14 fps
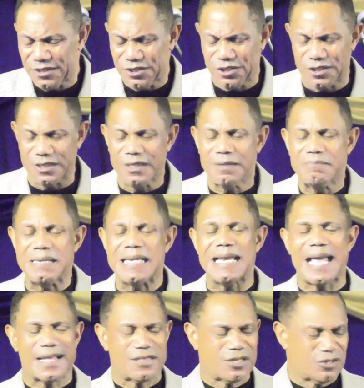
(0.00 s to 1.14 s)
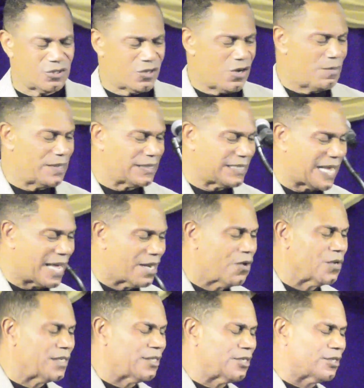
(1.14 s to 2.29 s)
To be like the psalmist, not
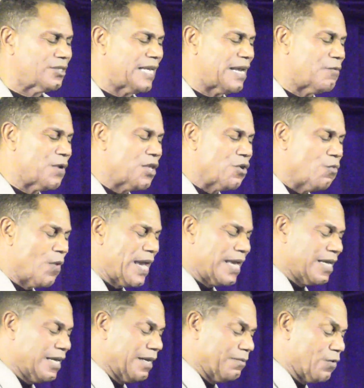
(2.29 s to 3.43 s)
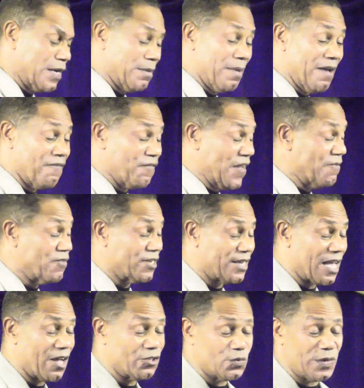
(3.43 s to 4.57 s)
only to say when you wake up, one of my favorite
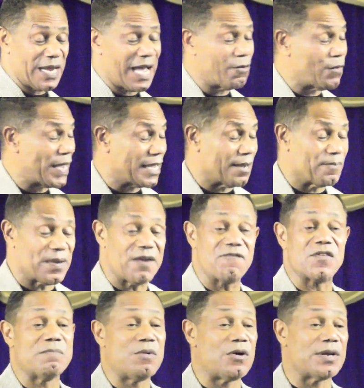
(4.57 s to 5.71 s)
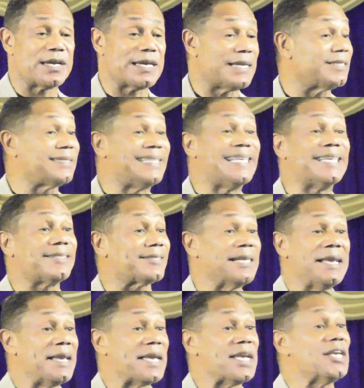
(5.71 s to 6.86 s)
thoughts when I wake up every morning is, this
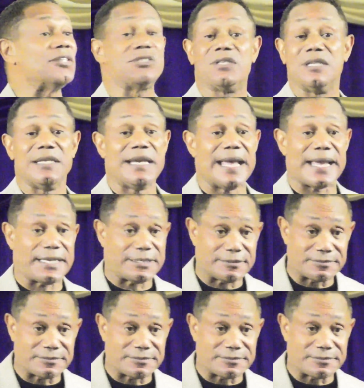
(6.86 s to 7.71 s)
is the day